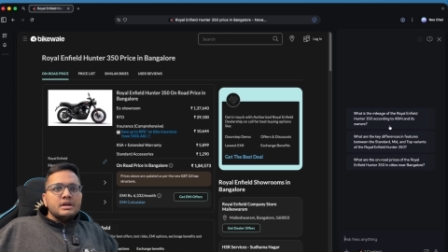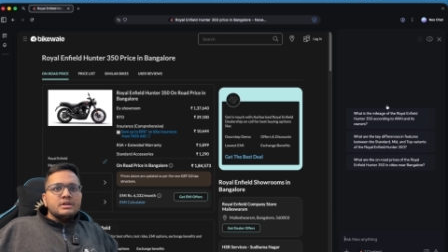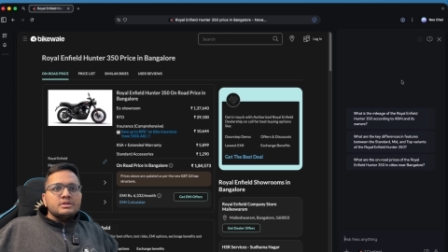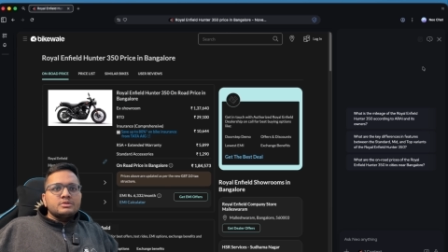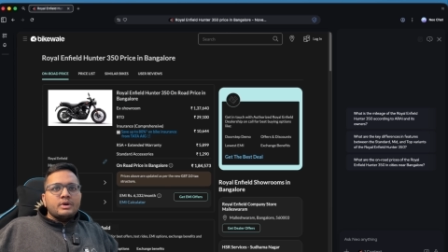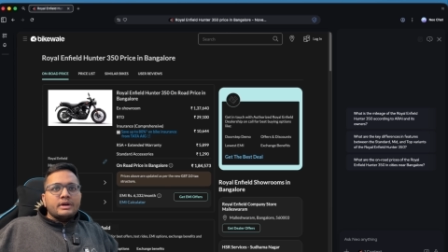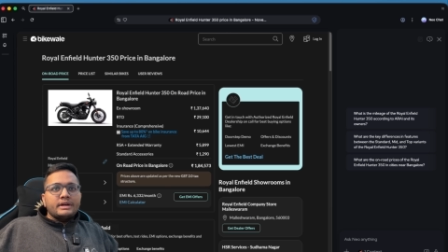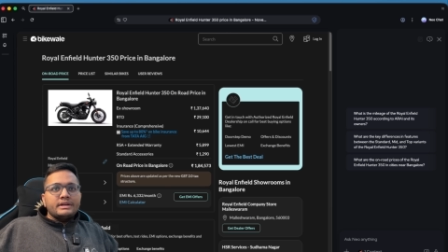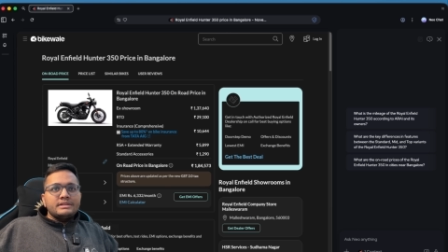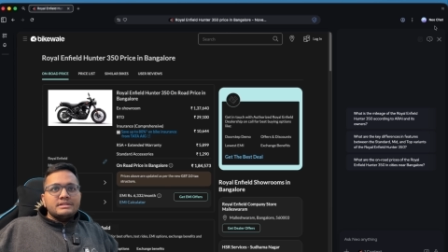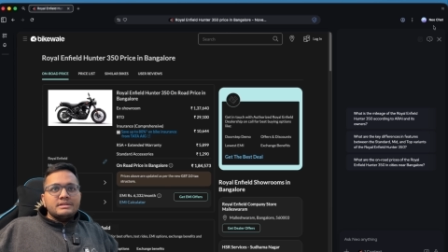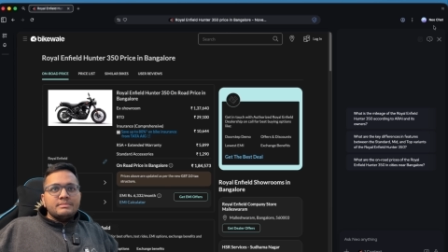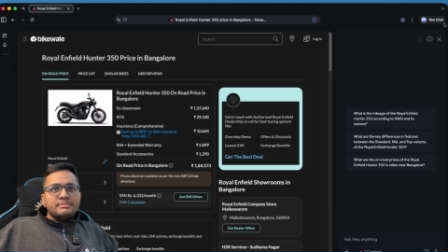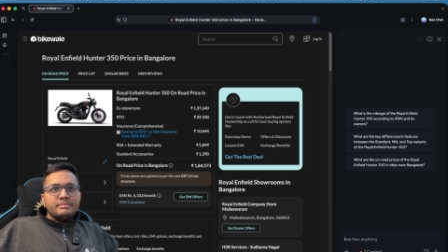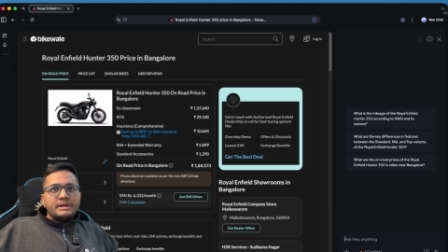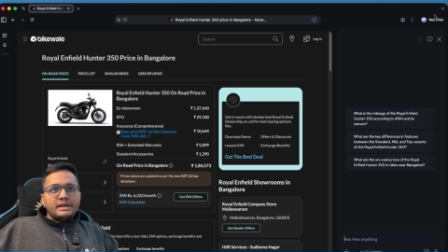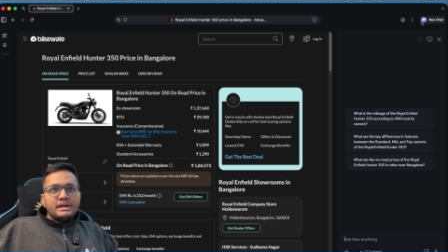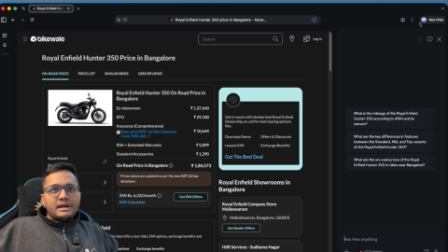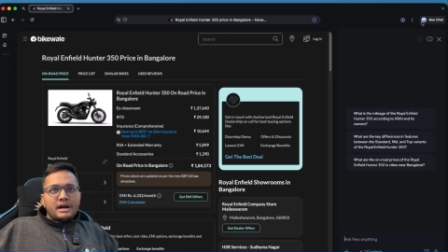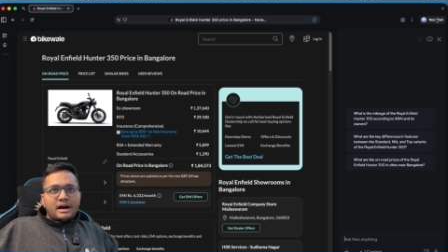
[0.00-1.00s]
So I can
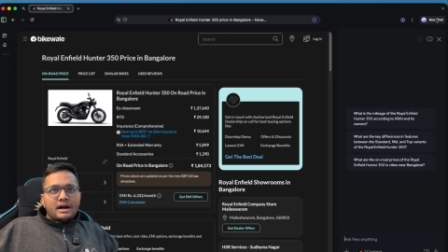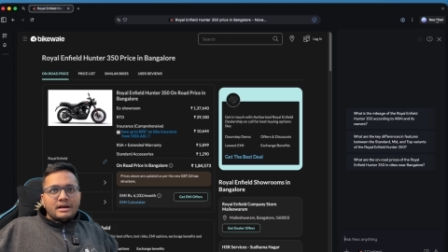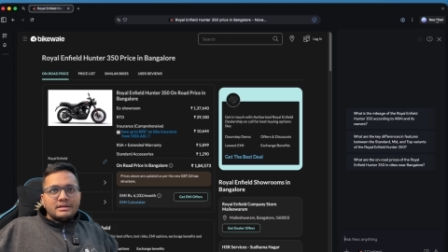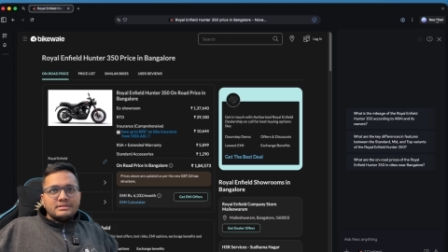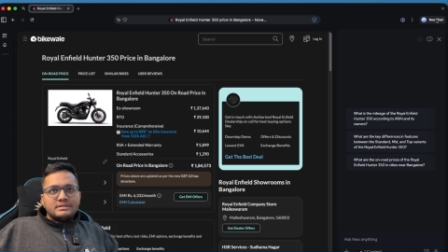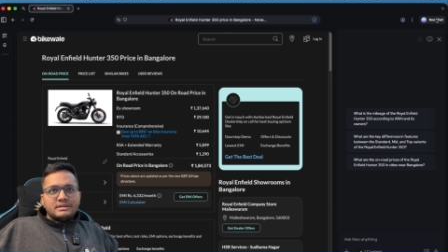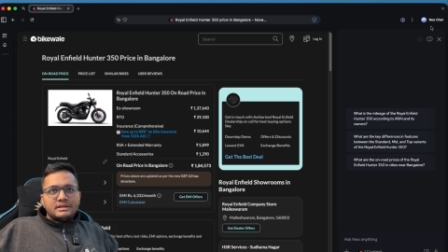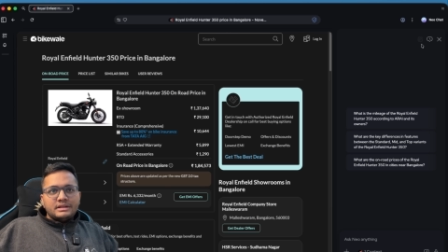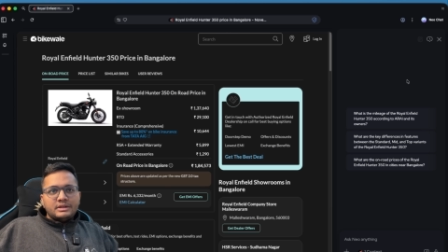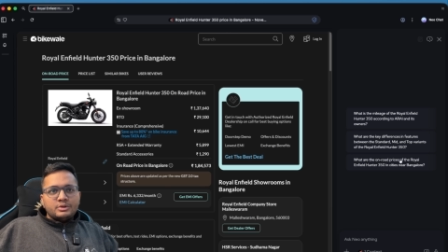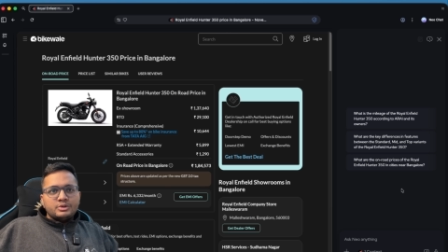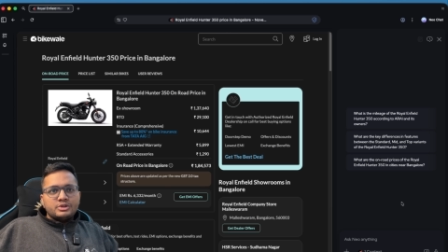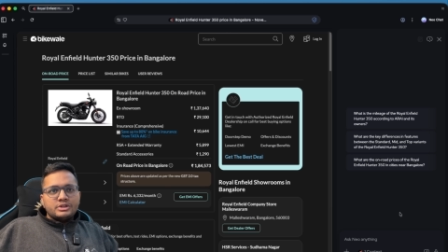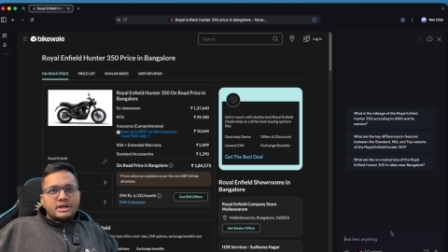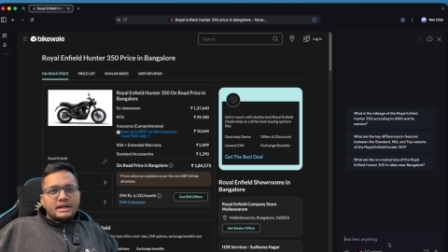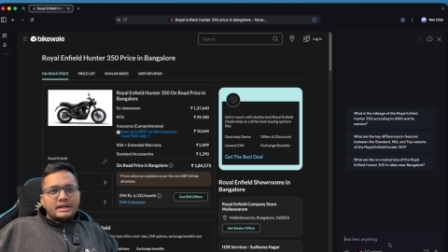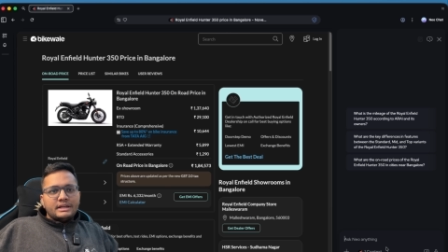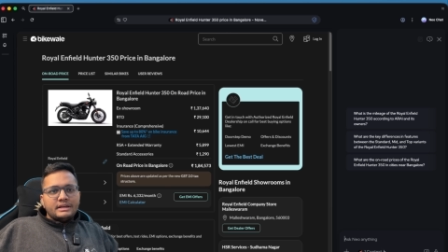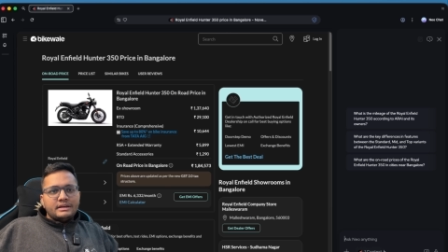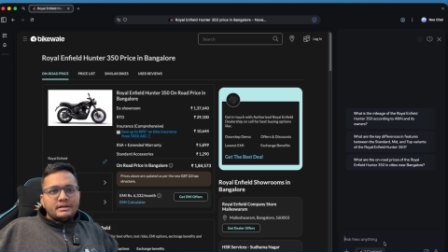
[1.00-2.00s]
simply ask the
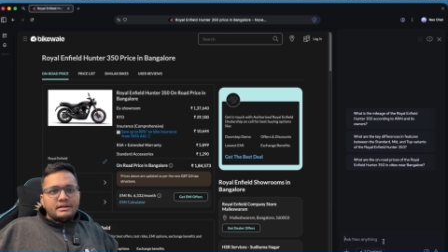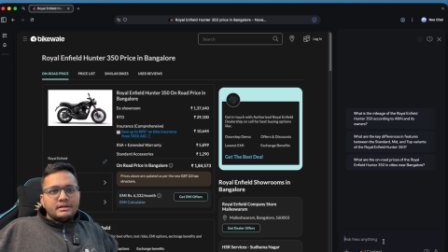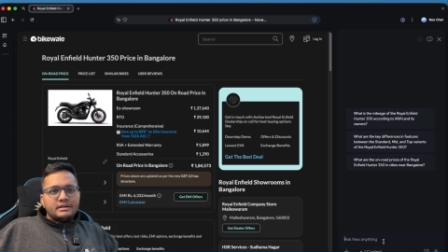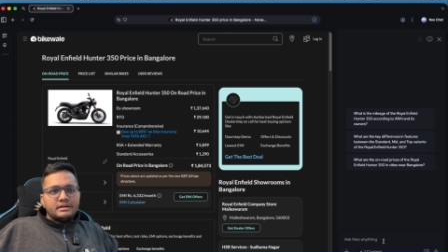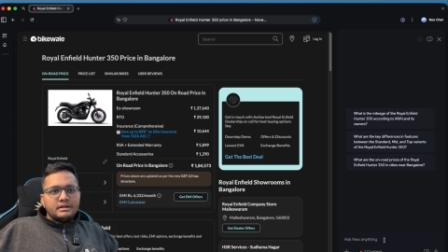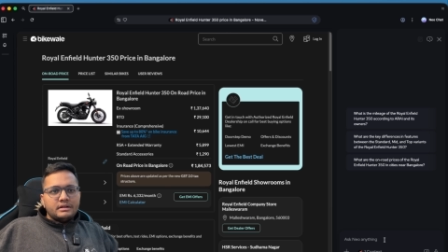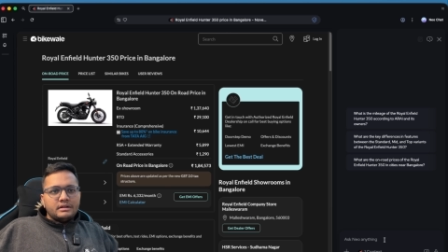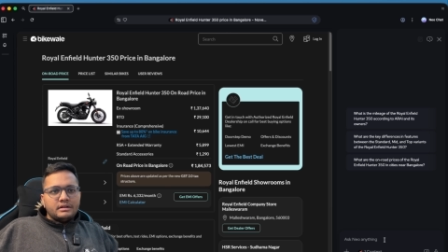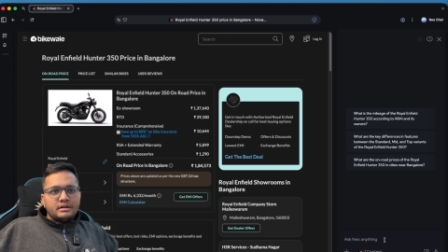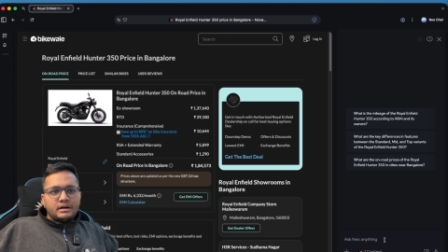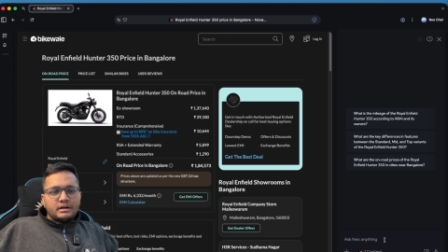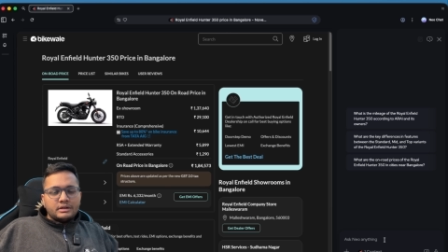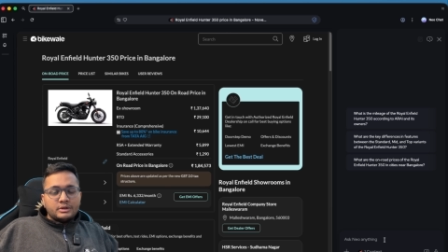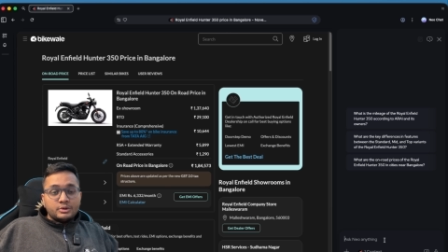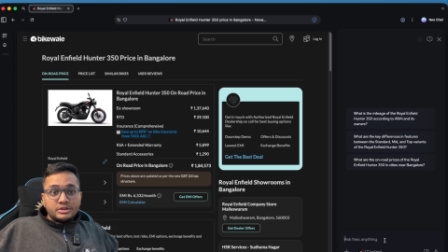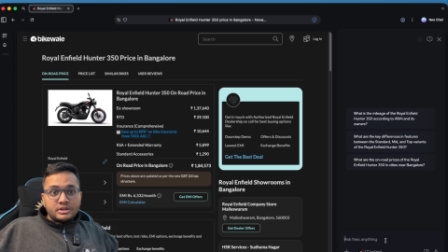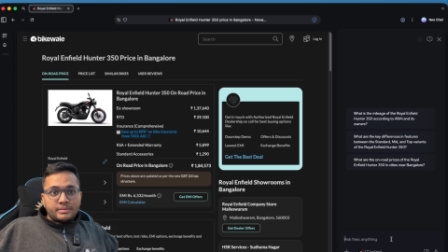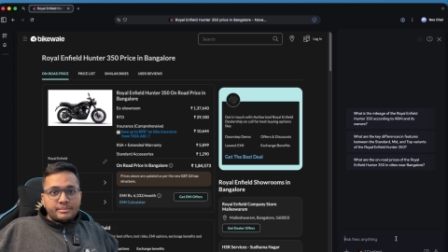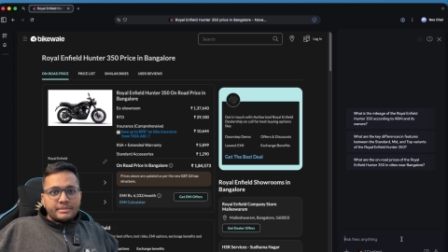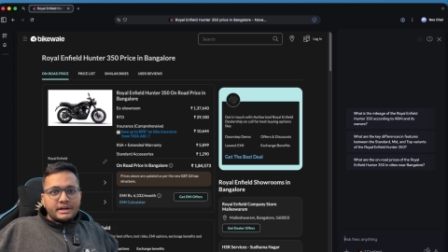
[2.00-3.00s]
NeoChat here uh, to
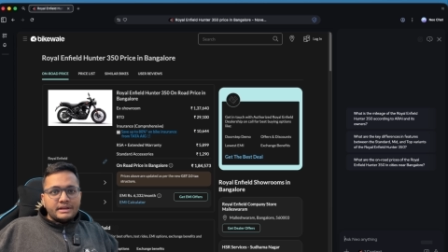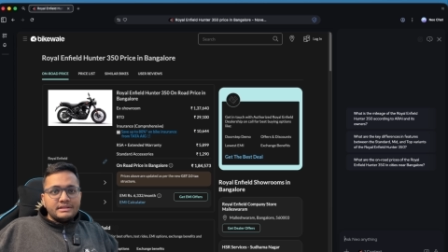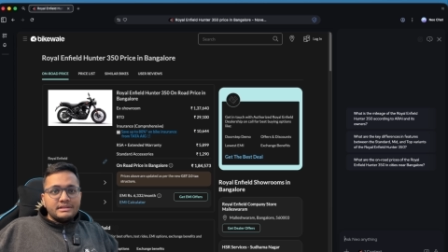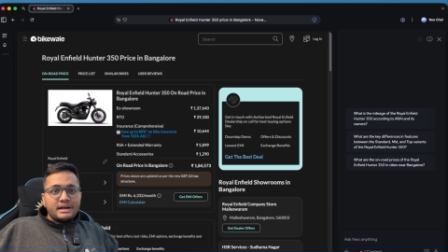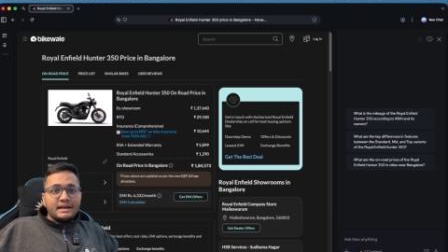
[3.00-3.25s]
summarize.